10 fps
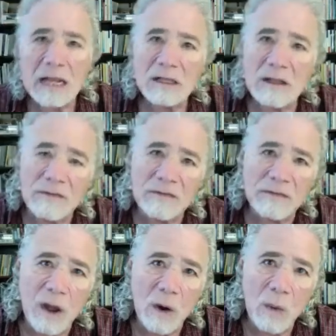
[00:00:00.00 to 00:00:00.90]
The
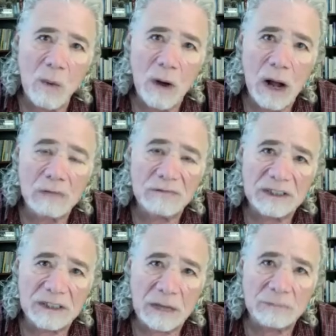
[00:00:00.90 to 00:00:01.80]
flow of
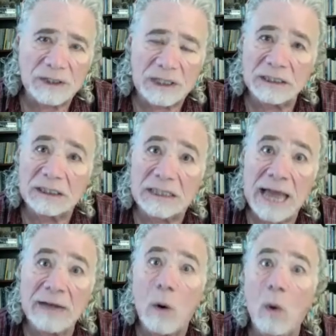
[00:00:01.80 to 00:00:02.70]
substance
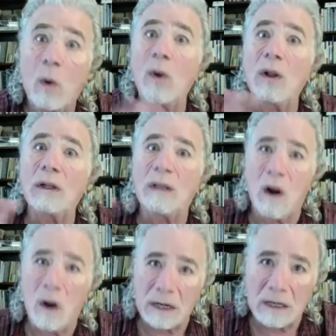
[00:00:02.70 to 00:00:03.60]
and all
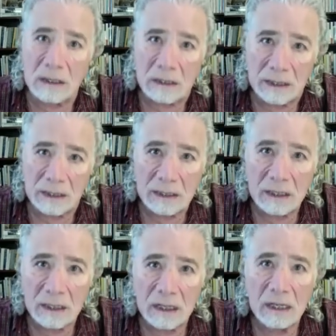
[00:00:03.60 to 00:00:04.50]
our good
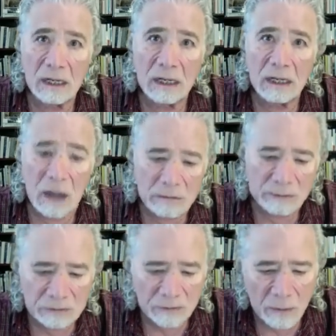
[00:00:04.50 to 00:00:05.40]

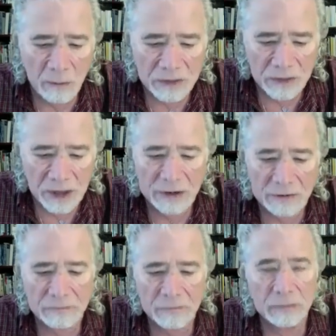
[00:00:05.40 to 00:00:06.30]
comes from
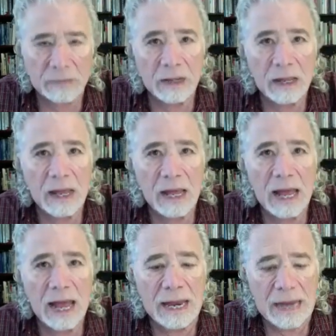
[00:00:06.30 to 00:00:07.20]
within.
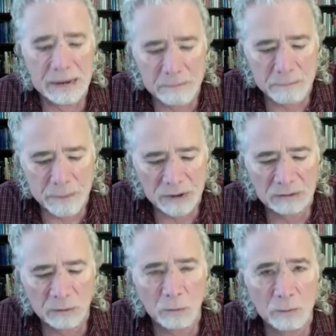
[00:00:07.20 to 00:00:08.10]
And
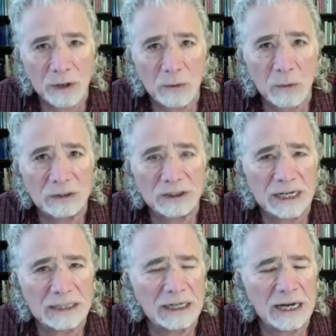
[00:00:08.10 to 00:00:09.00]
Butterworth
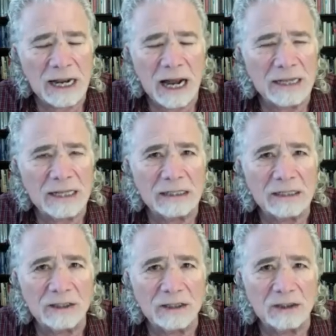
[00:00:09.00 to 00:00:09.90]
says, and I think
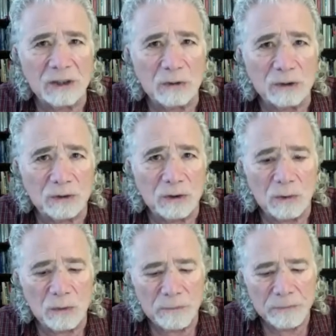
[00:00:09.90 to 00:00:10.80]
this is so true,